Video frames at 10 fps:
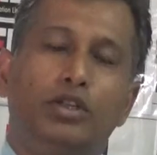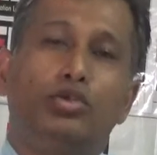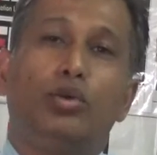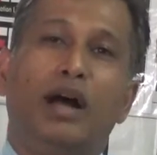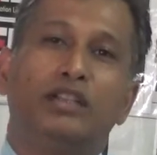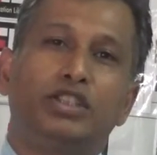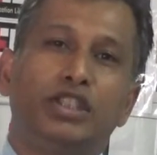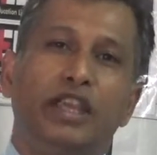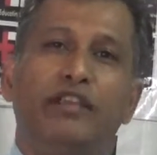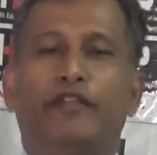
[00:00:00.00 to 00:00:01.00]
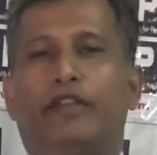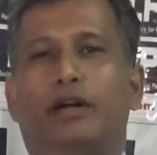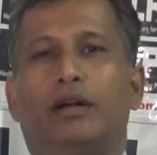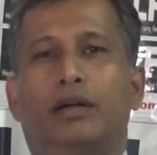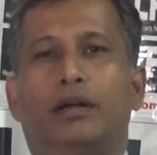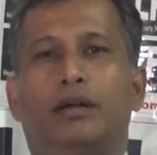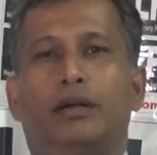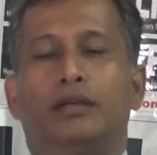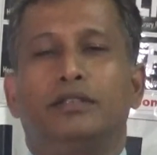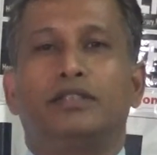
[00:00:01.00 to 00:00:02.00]
To achieve
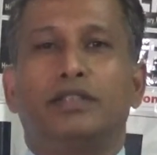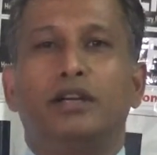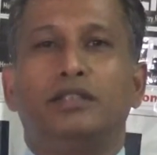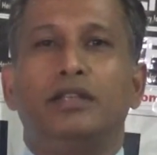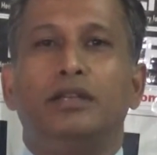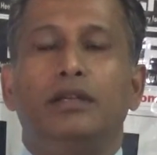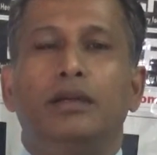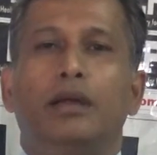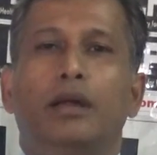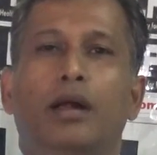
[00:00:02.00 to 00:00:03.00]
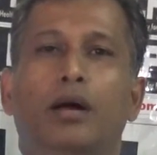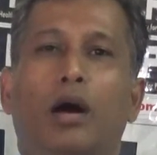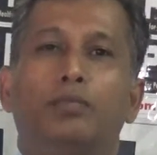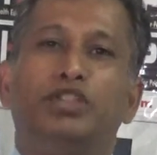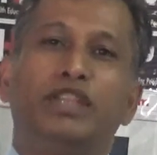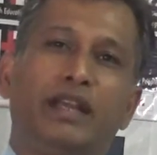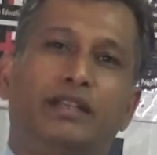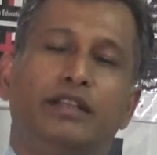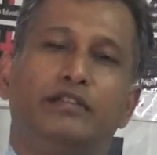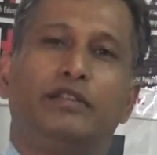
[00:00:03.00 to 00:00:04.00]
certain
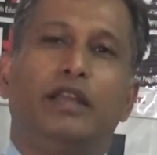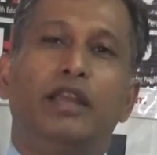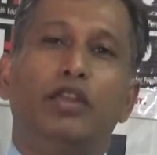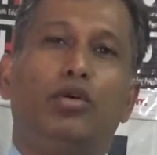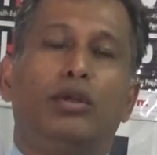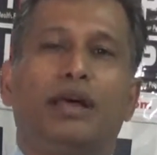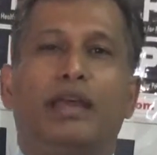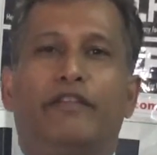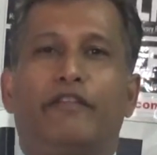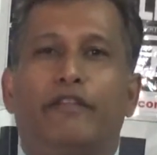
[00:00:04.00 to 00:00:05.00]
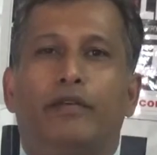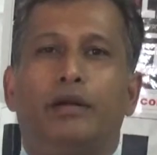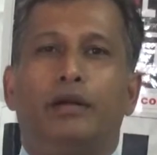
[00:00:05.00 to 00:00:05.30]
objectives in your life.